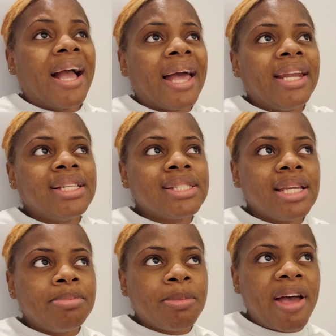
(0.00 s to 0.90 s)
I kind of
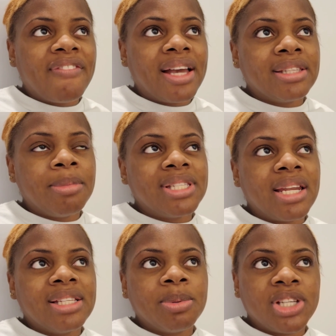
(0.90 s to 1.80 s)
skipped my vitamins,
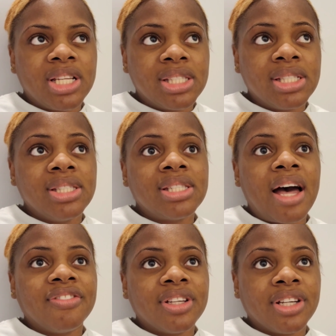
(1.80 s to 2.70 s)
and especially since
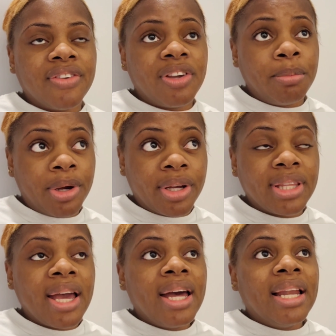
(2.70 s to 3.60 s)
after giving
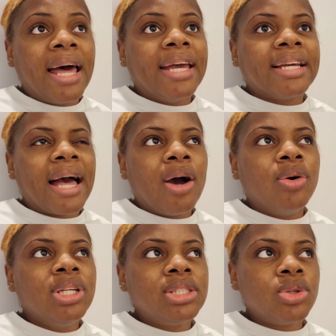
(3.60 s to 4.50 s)
birth, like I
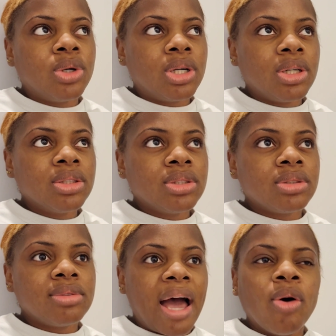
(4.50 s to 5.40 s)
only
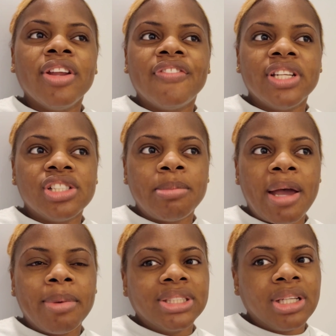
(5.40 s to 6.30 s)
finished
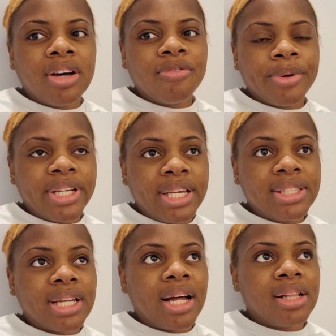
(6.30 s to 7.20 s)
my bottle of
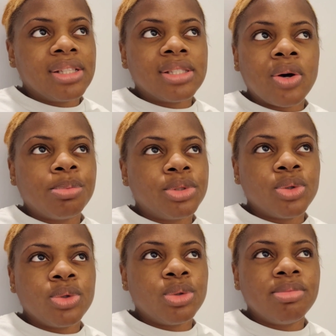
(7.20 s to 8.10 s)
prenatals
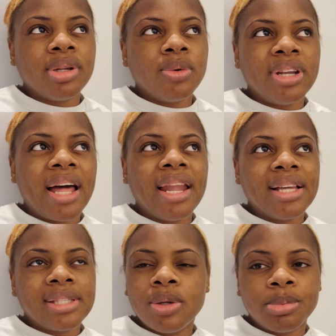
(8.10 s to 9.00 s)
that
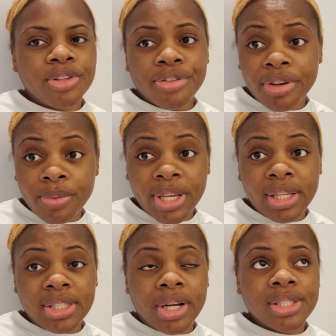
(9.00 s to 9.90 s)
lasted up to 3
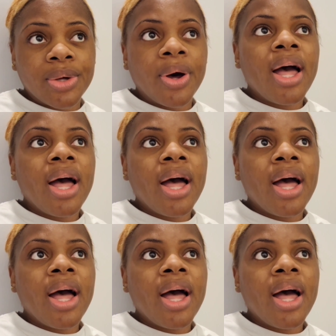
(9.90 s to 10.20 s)
weeks or so.